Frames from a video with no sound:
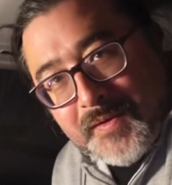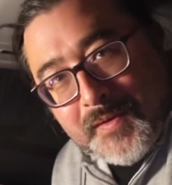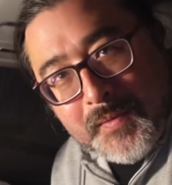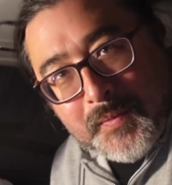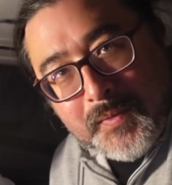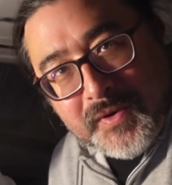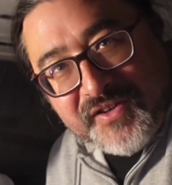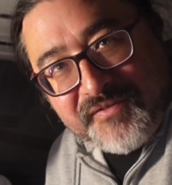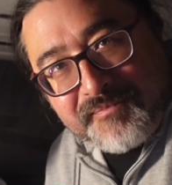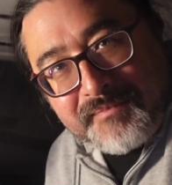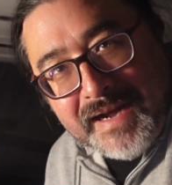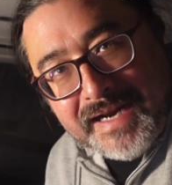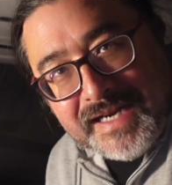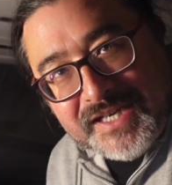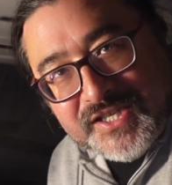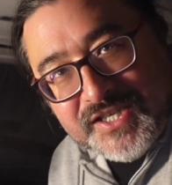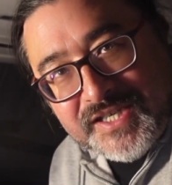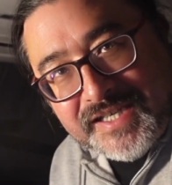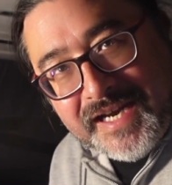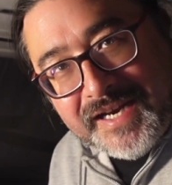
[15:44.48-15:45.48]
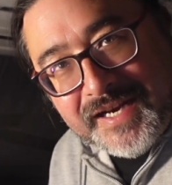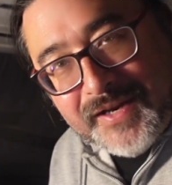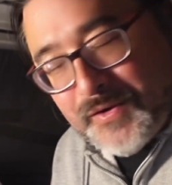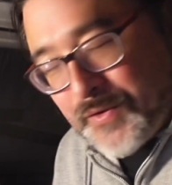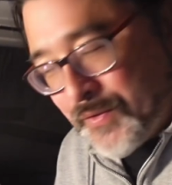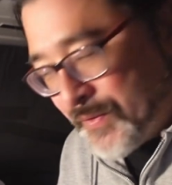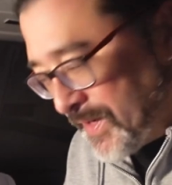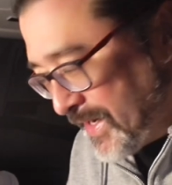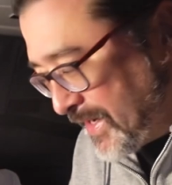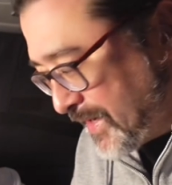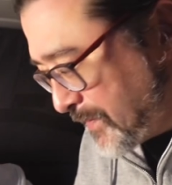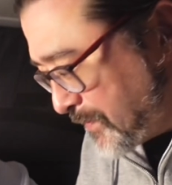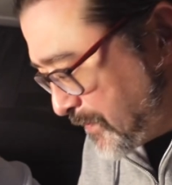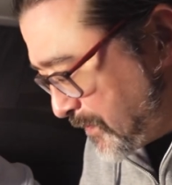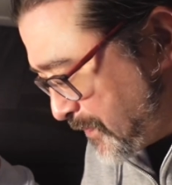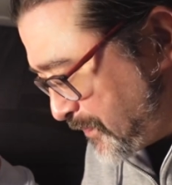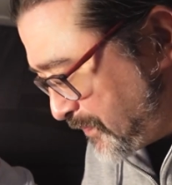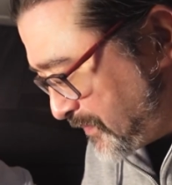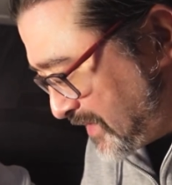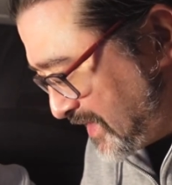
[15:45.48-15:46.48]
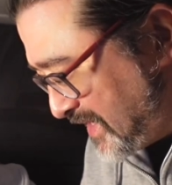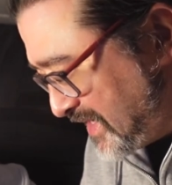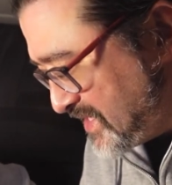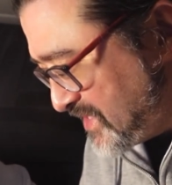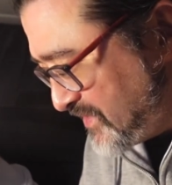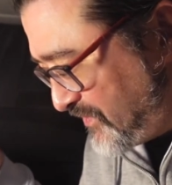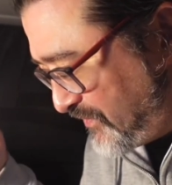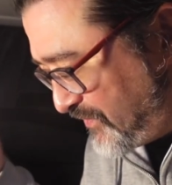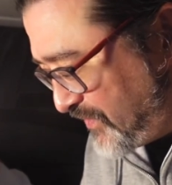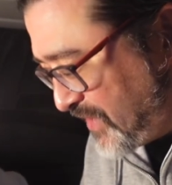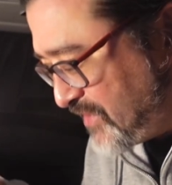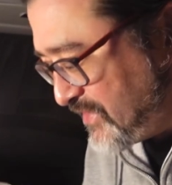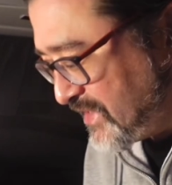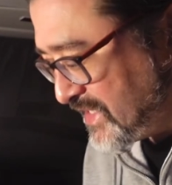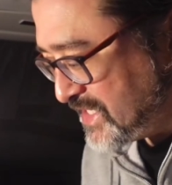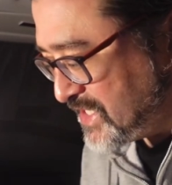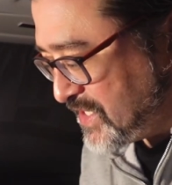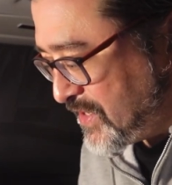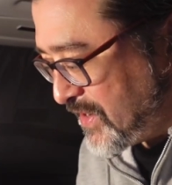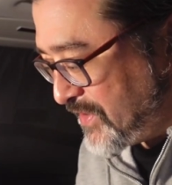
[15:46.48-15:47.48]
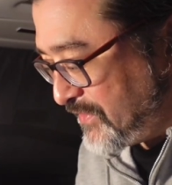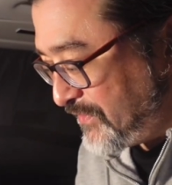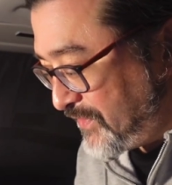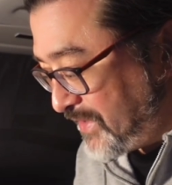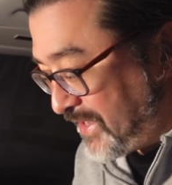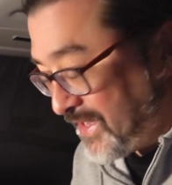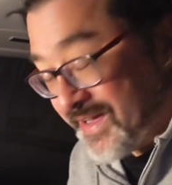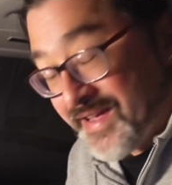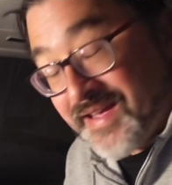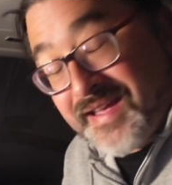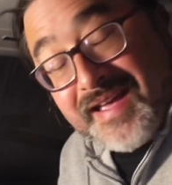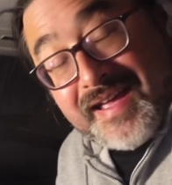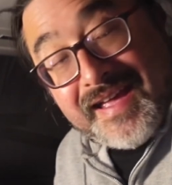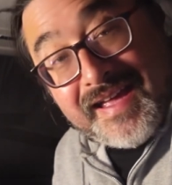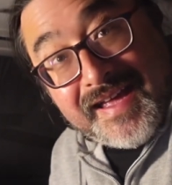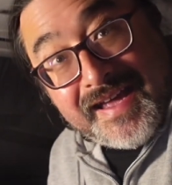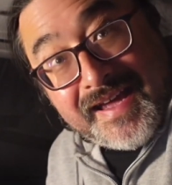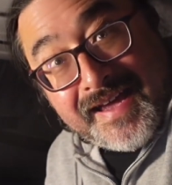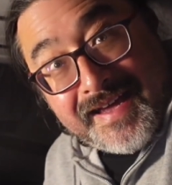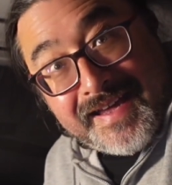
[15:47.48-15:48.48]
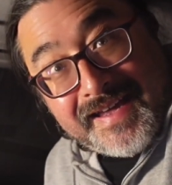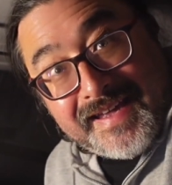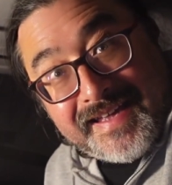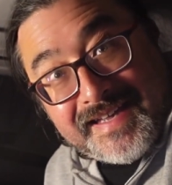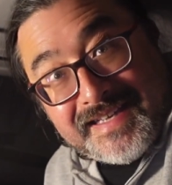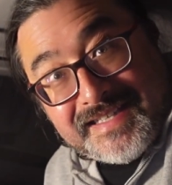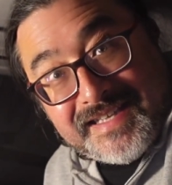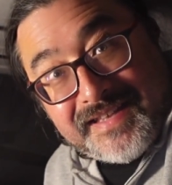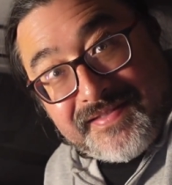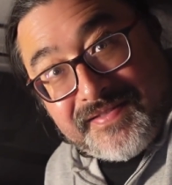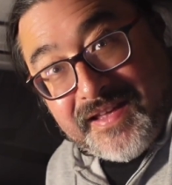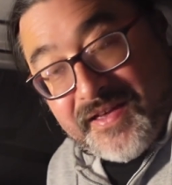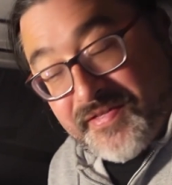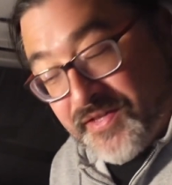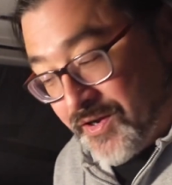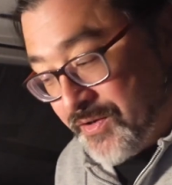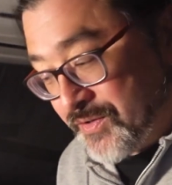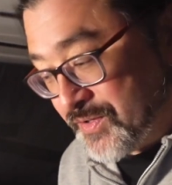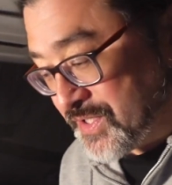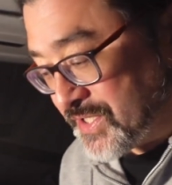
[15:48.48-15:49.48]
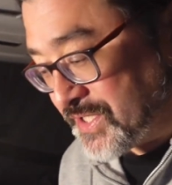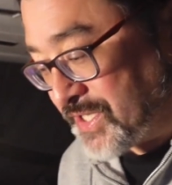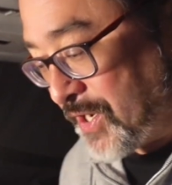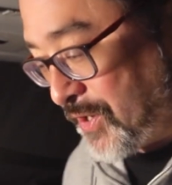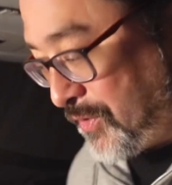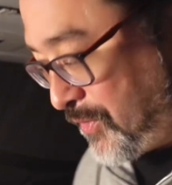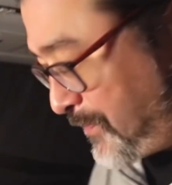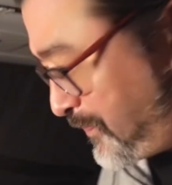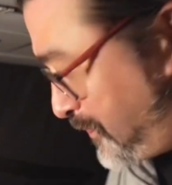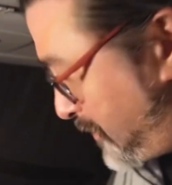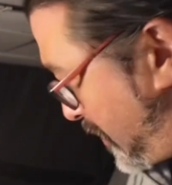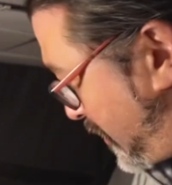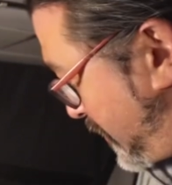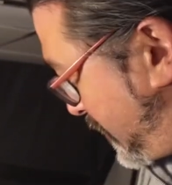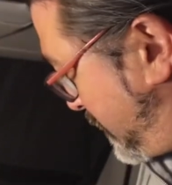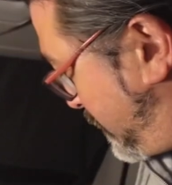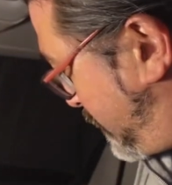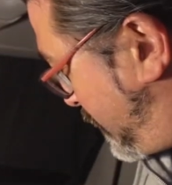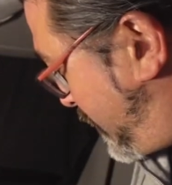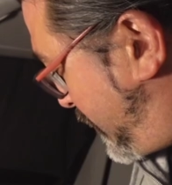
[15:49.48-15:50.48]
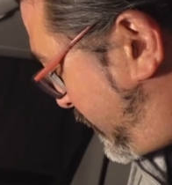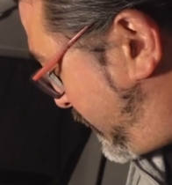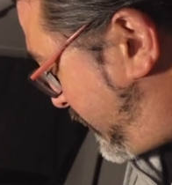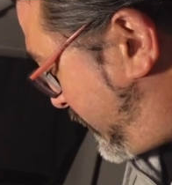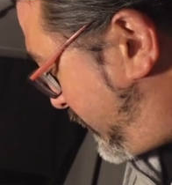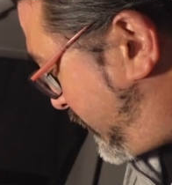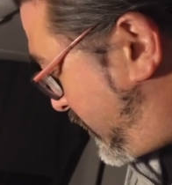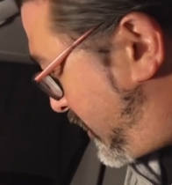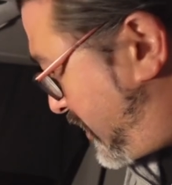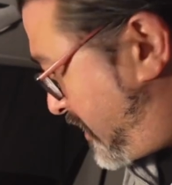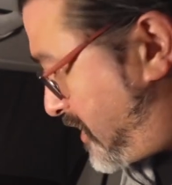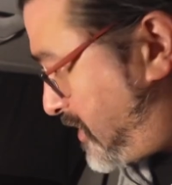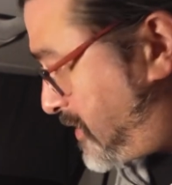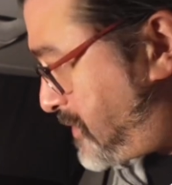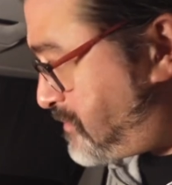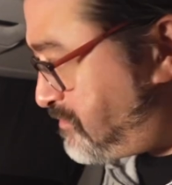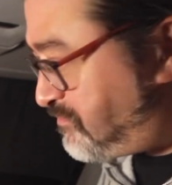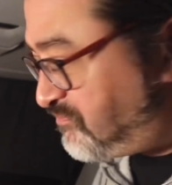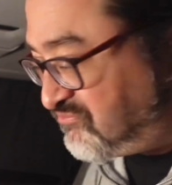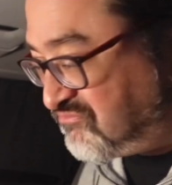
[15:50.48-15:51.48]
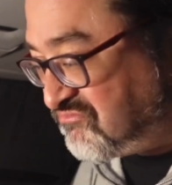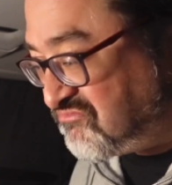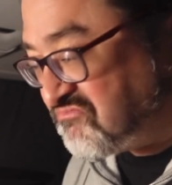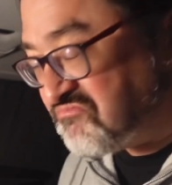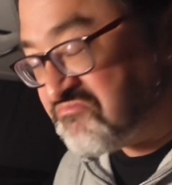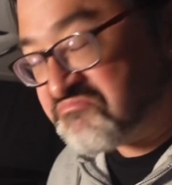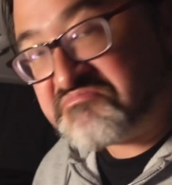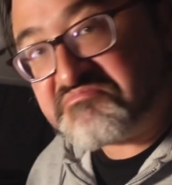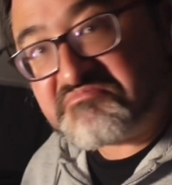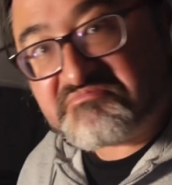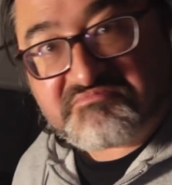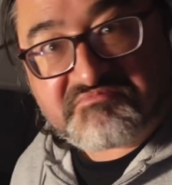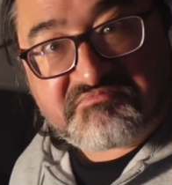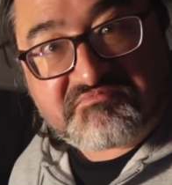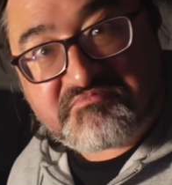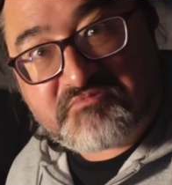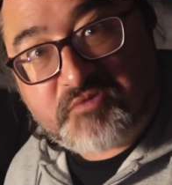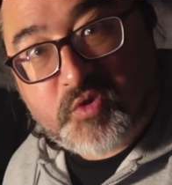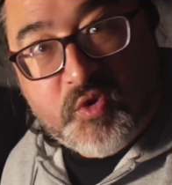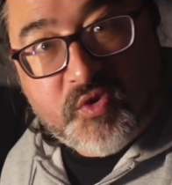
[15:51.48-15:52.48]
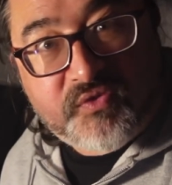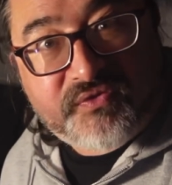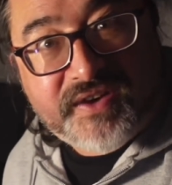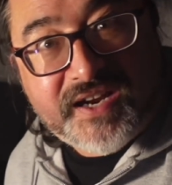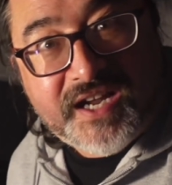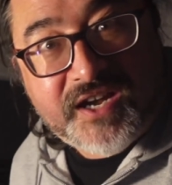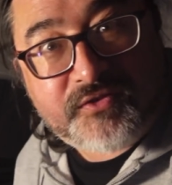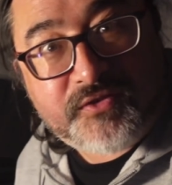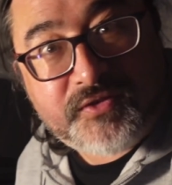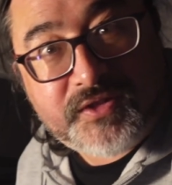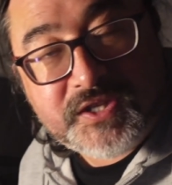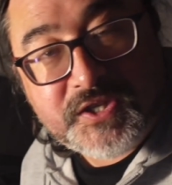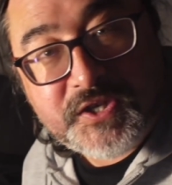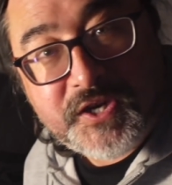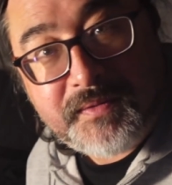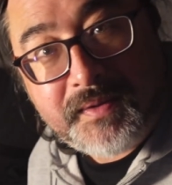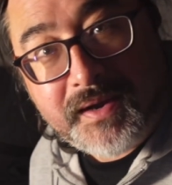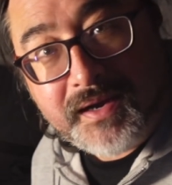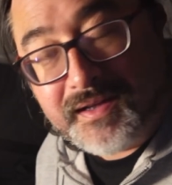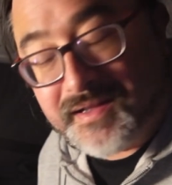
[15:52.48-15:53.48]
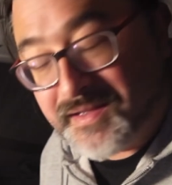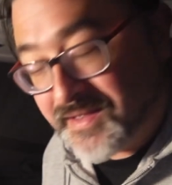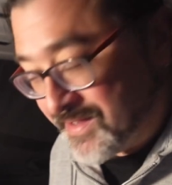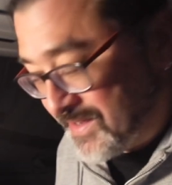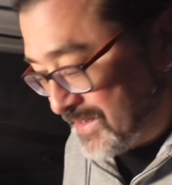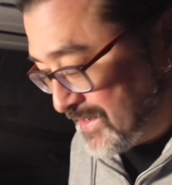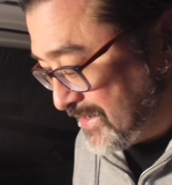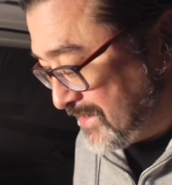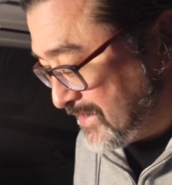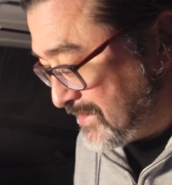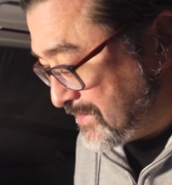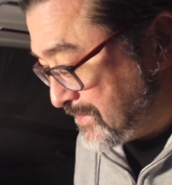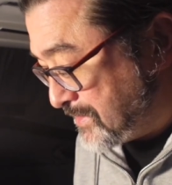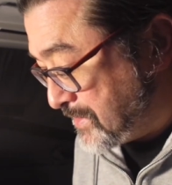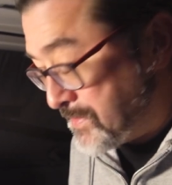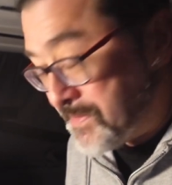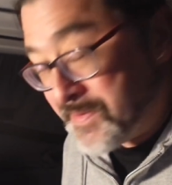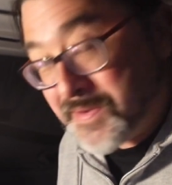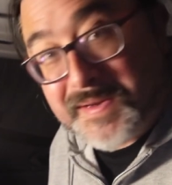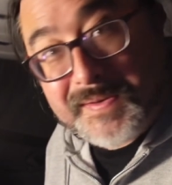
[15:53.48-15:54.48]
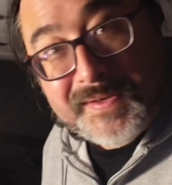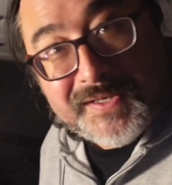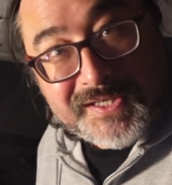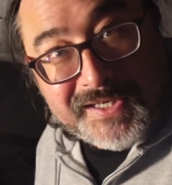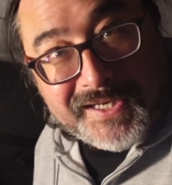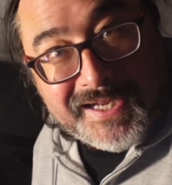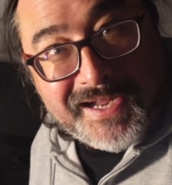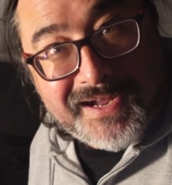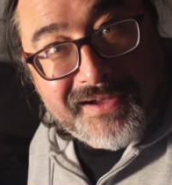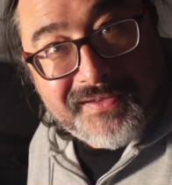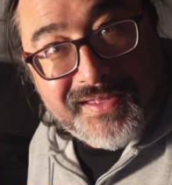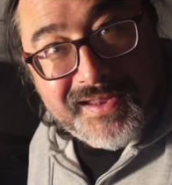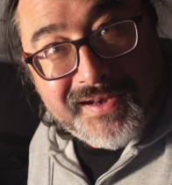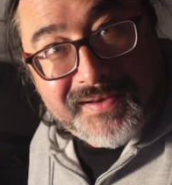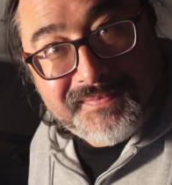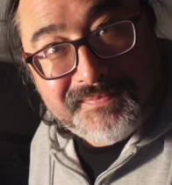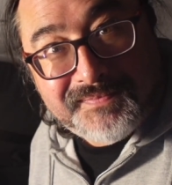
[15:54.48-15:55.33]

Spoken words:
Well, I've managed to get it all in. It is a very tight fit. It is in there though, so I'm going to put another quarter of an hour on the timer. We'll check it out then.